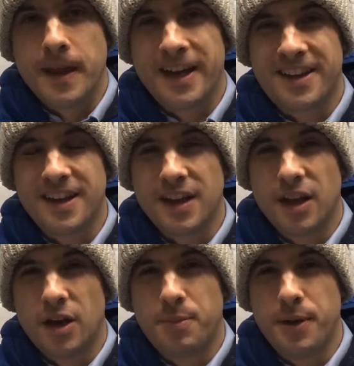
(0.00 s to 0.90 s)
And I think a
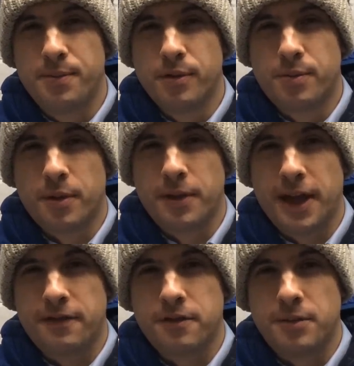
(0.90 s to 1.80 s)
lot of people will probably
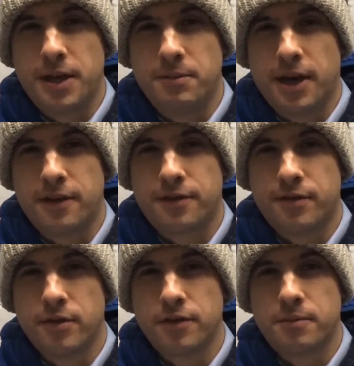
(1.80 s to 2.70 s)
have to make
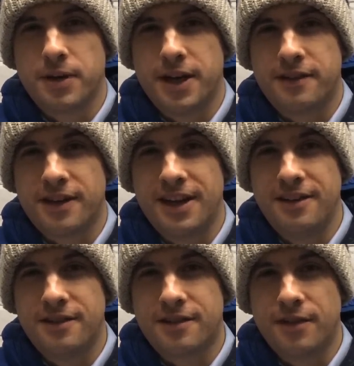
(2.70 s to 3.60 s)
-4s and
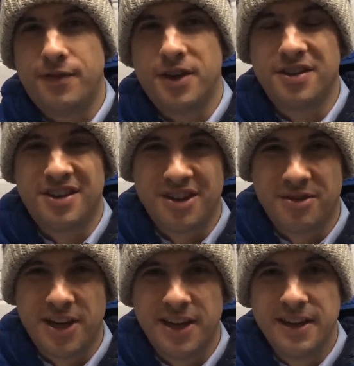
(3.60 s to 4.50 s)
-8s, so if you're going to
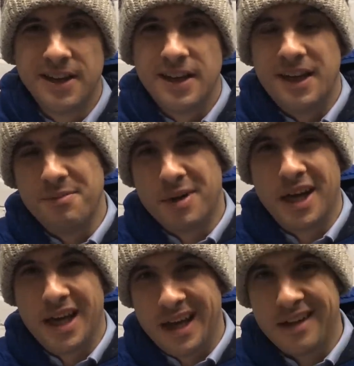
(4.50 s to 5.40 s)
do it, it
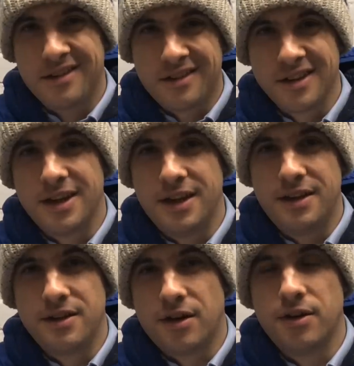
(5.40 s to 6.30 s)
might
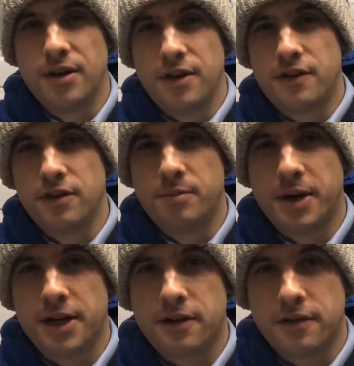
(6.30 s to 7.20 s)
actually not hurt you too
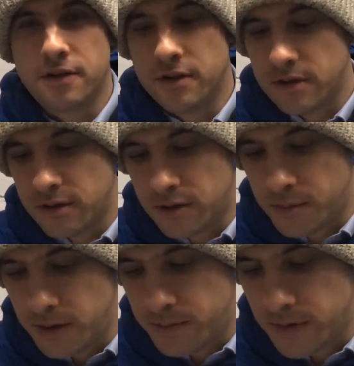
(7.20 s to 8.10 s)
bad because other
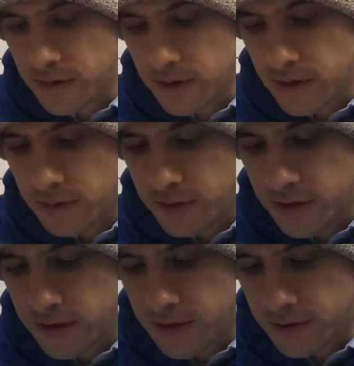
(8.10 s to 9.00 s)
people are going to be
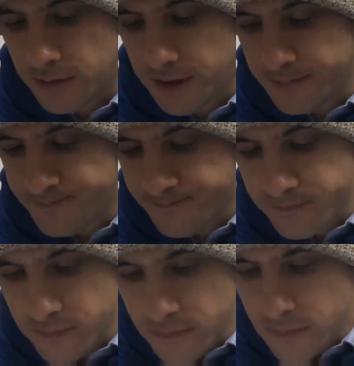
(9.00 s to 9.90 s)
doing it as well.
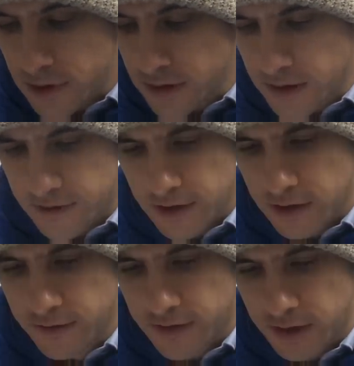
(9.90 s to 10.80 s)
So that
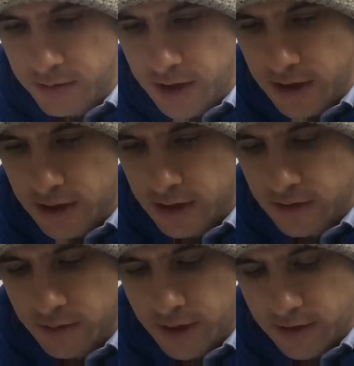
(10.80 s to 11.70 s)
covers game week
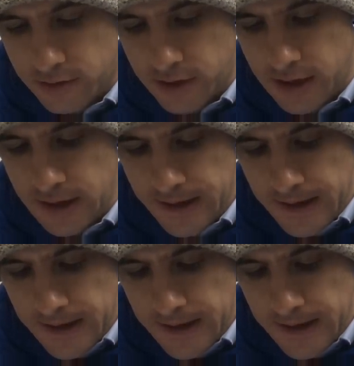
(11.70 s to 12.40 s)
23.